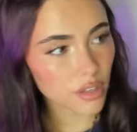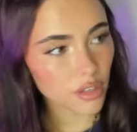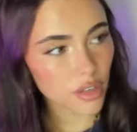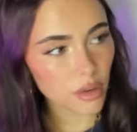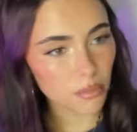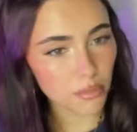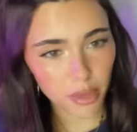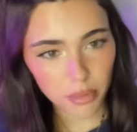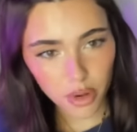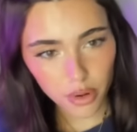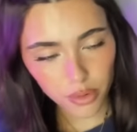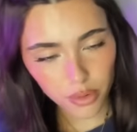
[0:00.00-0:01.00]

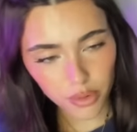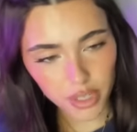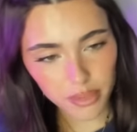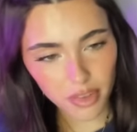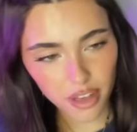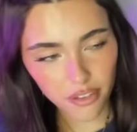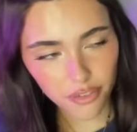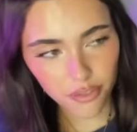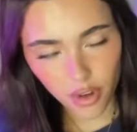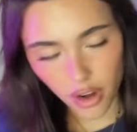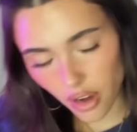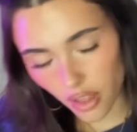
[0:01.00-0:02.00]
BMO is my
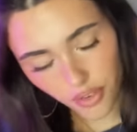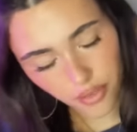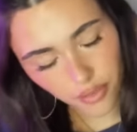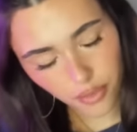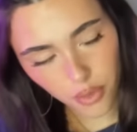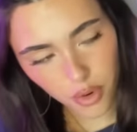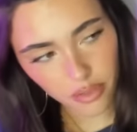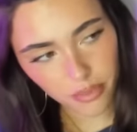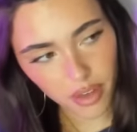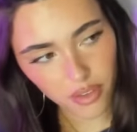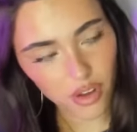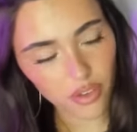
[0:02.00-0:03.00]
another one of my
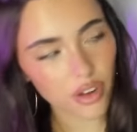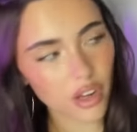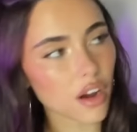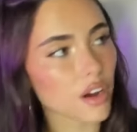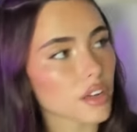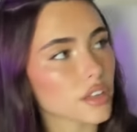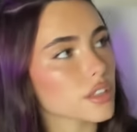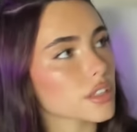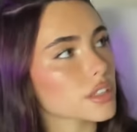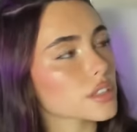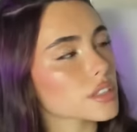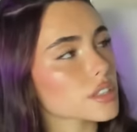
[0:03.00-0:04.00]
favorite
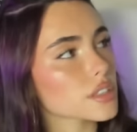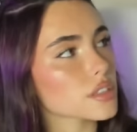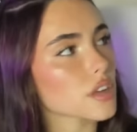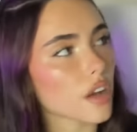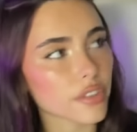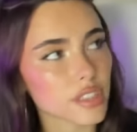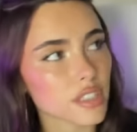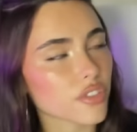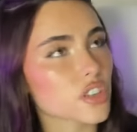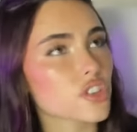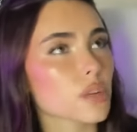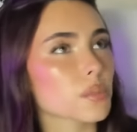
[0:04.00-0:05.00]
characters. Obviously Finn and
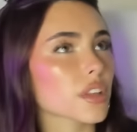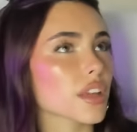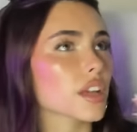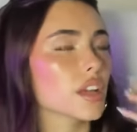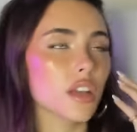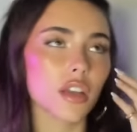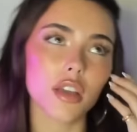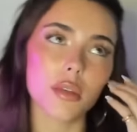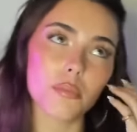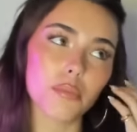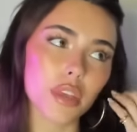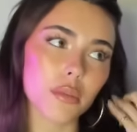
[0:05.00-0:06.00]
Jake, but like
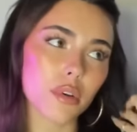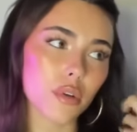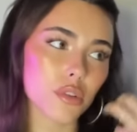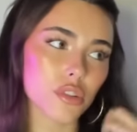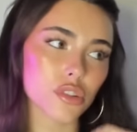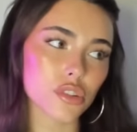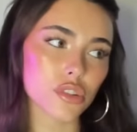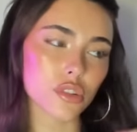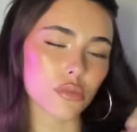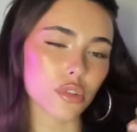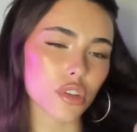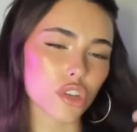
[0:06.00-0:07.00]
BMO is just so
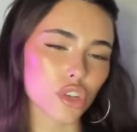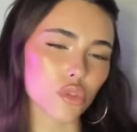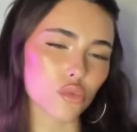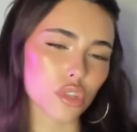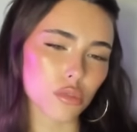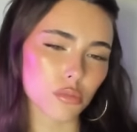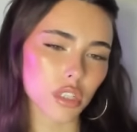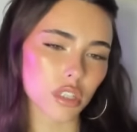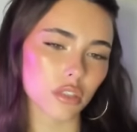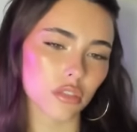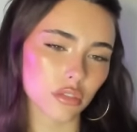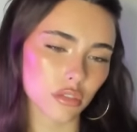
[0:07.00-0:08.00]
cute to me.
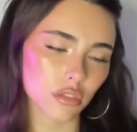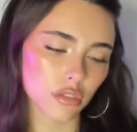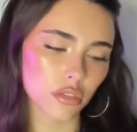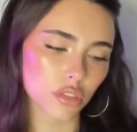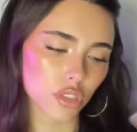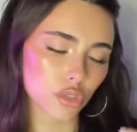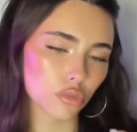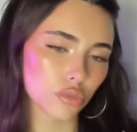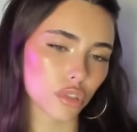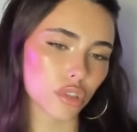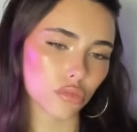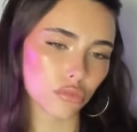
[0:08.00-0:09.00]
So
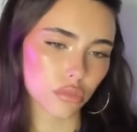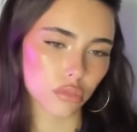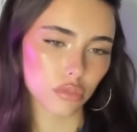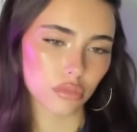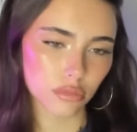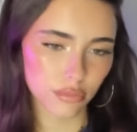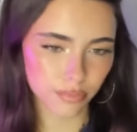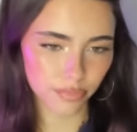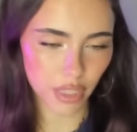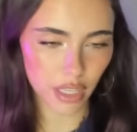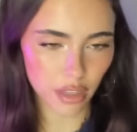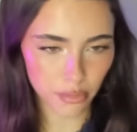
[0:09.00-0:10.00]
cute. I
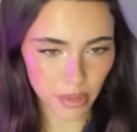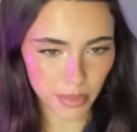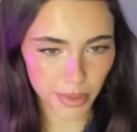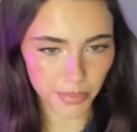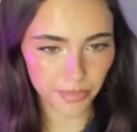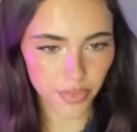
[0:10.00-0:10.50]
love BMO.